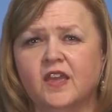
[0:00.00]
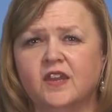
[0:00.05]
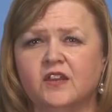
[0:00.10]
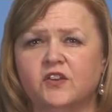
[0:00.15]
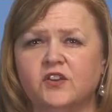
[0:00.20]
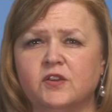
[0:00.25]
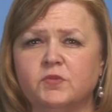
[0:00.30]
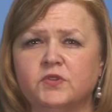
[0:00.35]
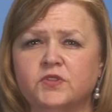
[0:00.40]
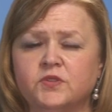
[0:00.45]
Now,
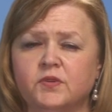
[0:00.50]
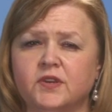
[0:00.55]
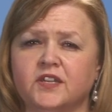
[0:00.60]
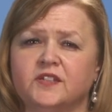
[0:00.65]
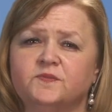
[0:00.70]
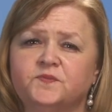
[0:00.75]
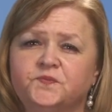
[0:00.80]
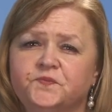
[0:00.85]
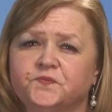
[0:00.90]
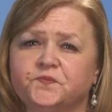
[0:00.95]
number
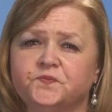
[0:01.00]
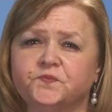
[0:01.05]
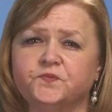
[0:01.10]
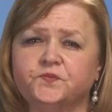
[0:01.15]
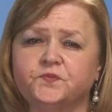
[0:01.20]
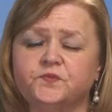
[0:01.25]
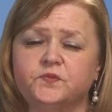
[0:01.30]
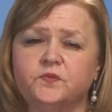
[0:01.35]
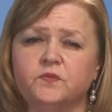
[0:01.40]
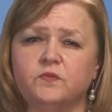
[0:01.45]
three,
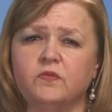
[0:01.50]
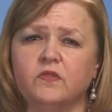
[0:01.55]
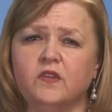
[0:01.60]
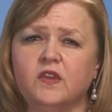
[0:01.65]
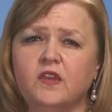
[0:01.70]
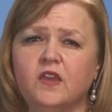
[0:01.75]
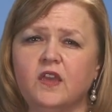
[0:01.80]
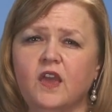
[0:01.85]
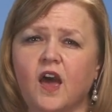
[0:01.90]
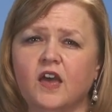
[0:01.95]

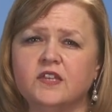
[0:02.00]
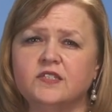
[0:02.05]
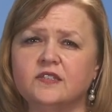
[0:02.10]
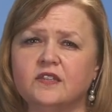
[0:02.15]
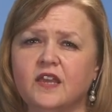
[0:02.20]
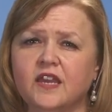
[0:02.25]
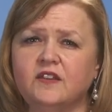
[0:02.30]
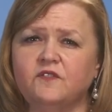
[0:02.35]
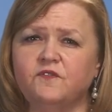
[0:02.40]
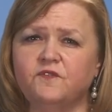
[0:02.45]
a
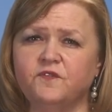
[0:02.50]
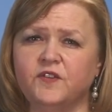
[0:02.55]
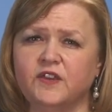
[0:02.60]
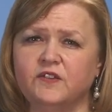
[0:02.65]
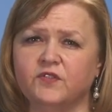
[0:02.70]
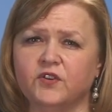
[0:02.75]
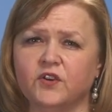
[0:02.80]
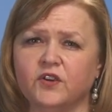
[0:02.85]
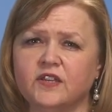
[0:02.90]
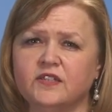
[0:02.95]
slight
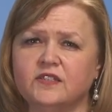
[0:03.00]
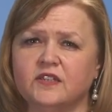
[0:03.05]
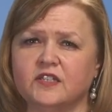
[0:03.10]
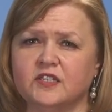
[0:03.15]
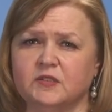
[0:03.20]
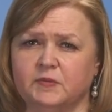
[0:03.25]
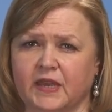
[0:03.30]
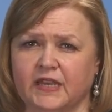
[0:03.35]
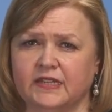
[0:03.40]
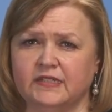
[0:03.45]
fever is
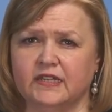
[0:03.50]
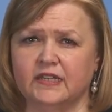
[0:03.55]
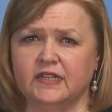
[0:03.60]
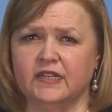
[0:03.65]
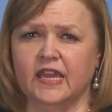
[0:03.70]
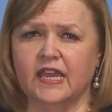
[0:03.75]
expected,